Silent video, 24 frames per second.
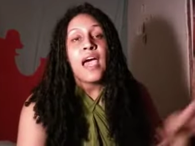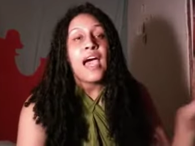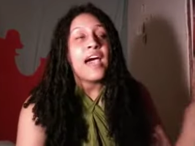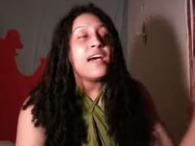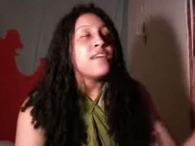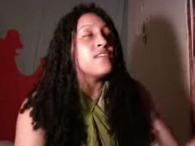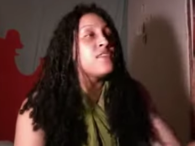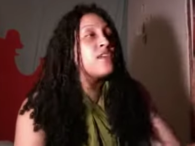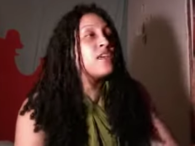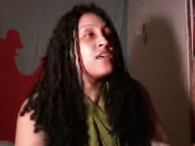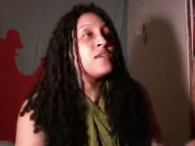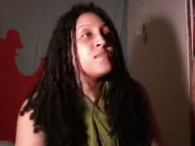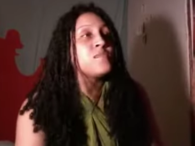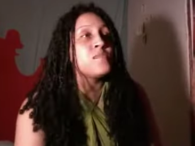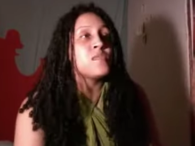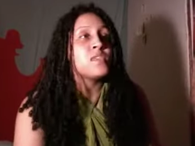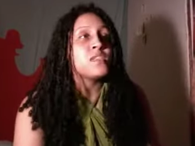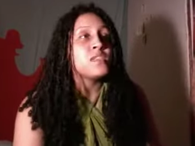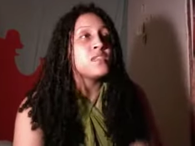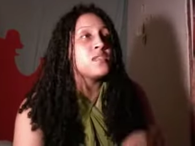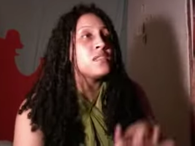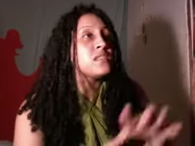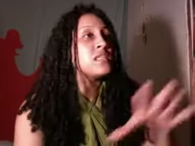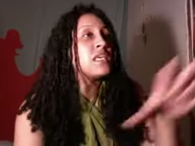have him
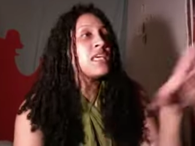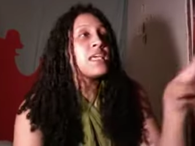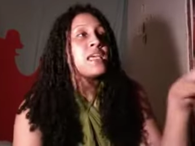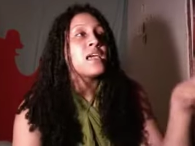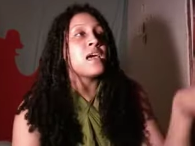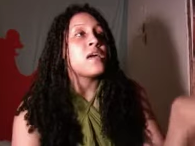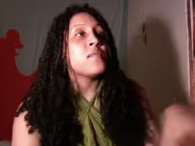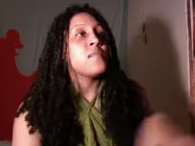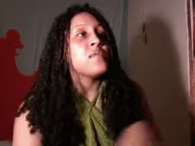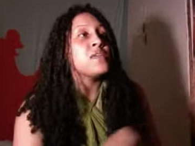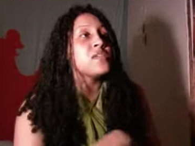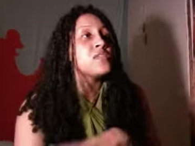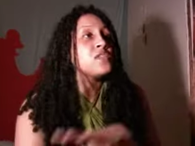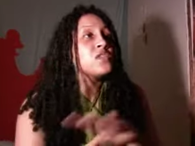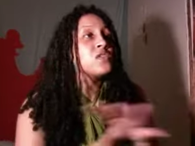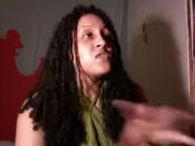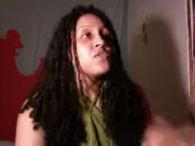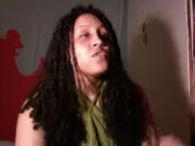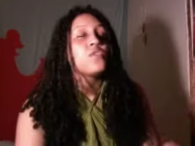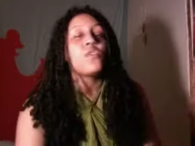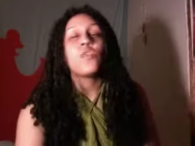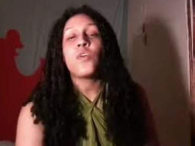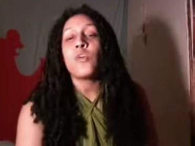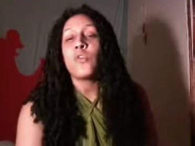take up his
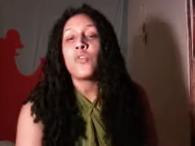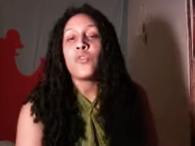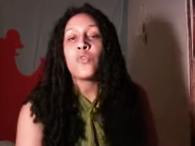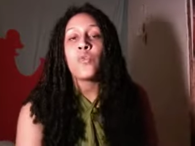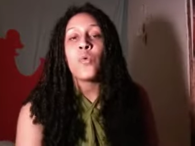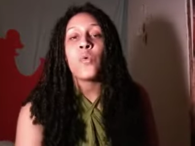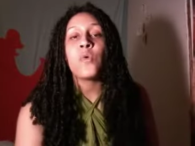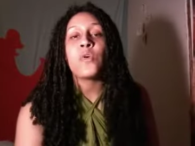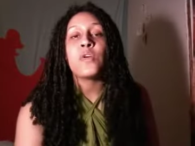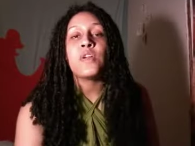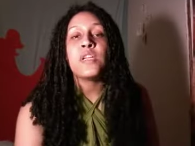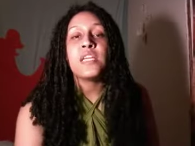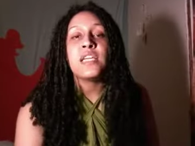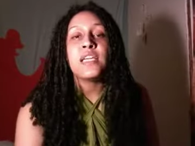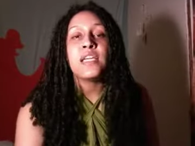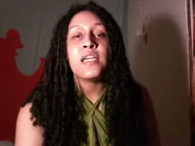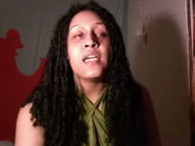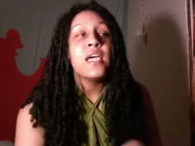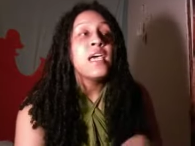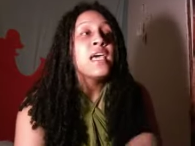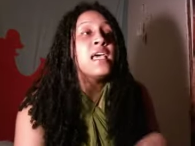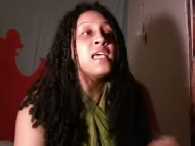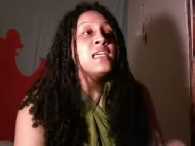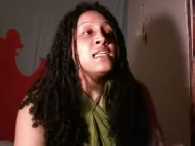little
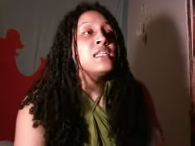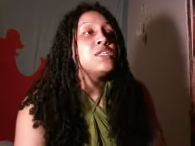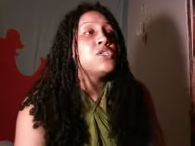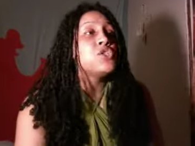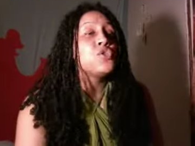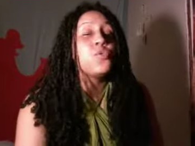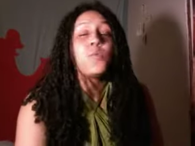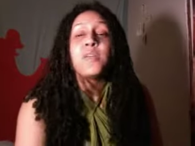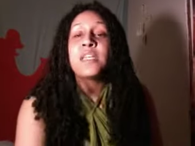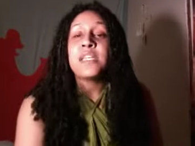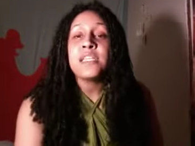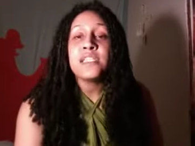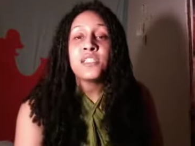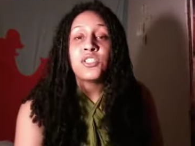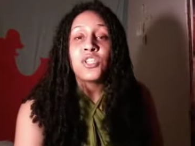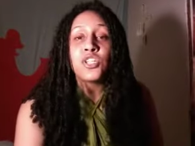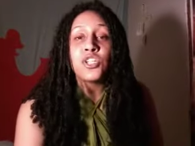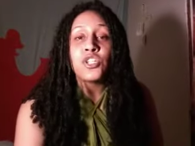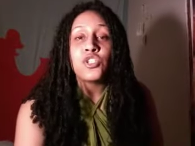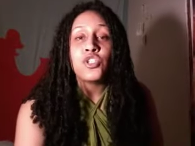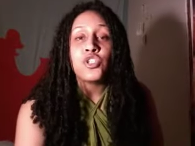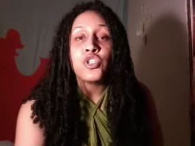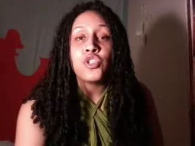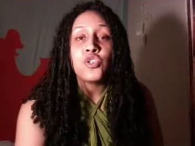authority, do what he's
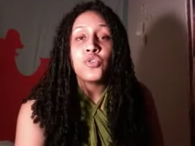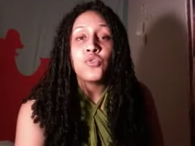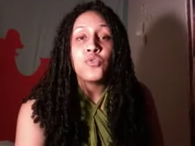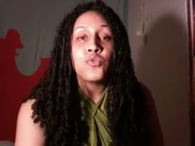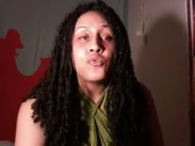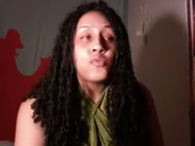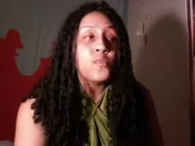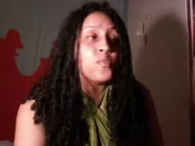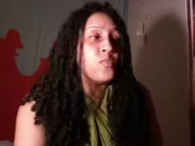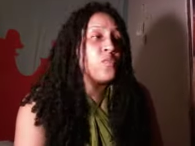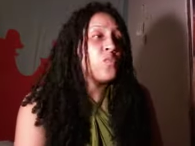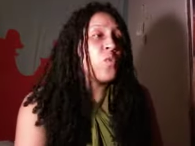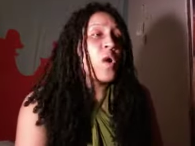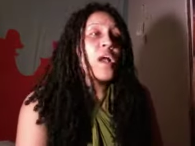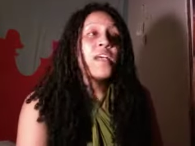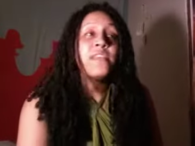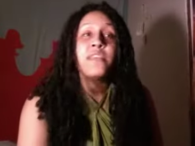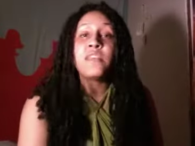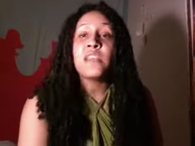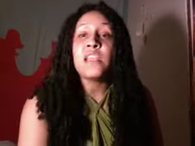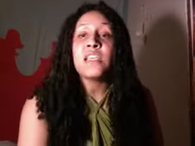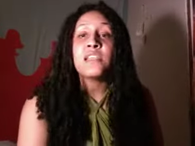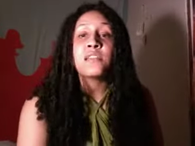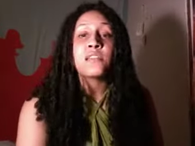gonna do,
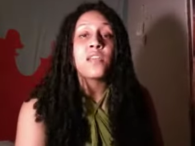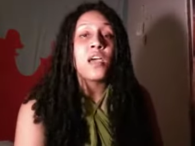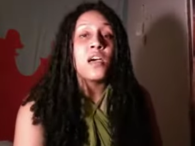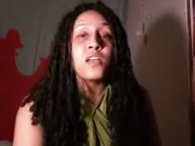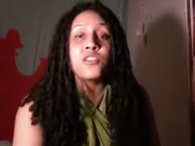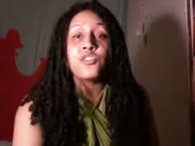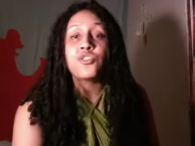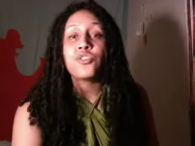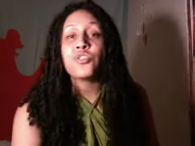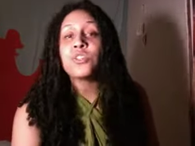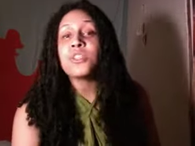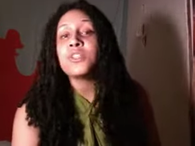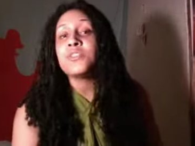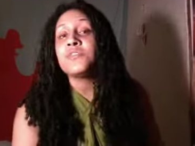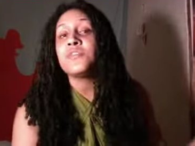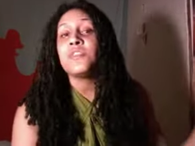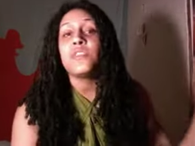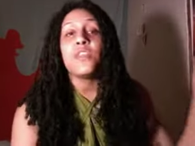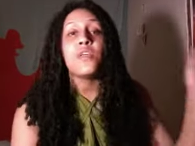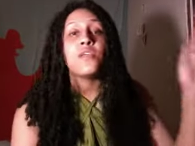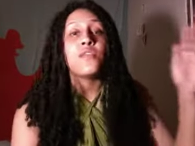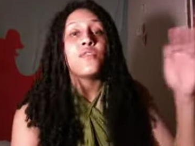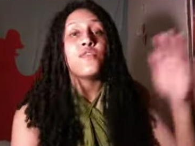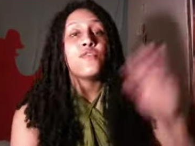run this country
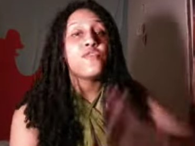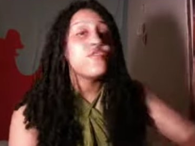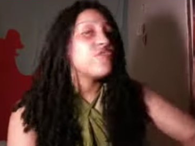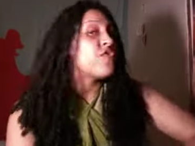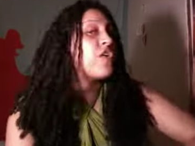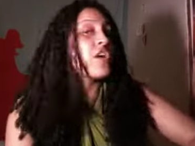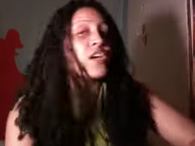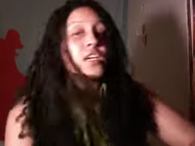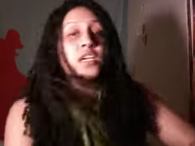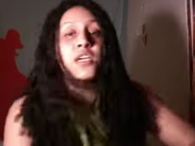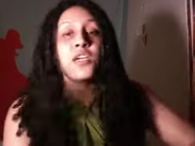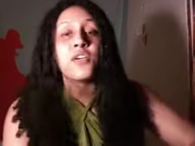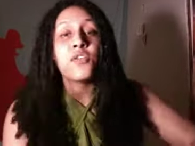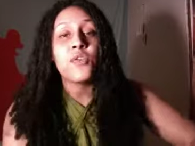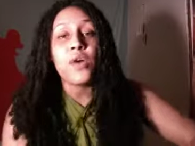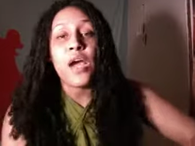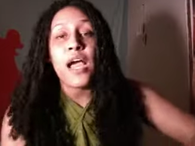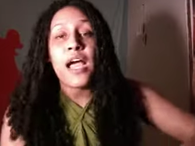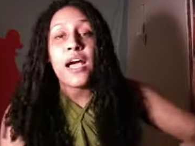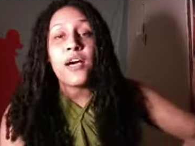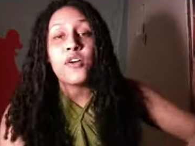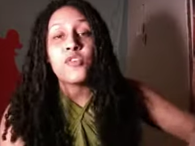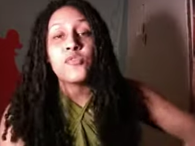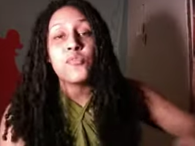into the fucking
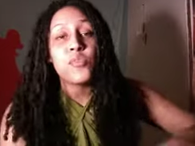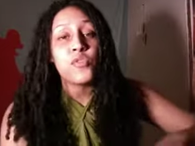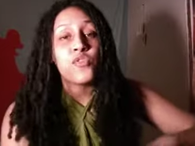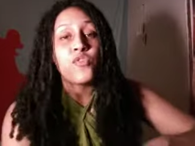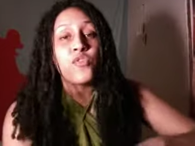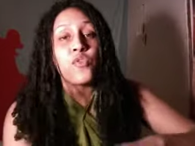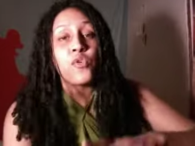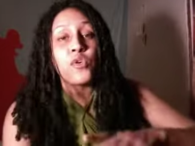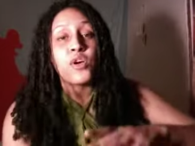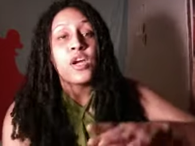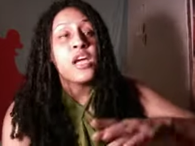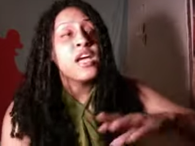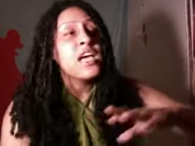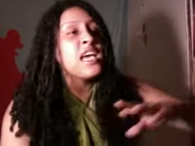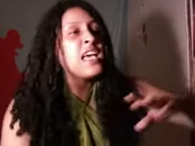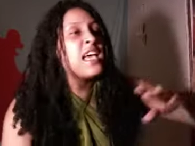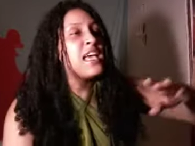ground before...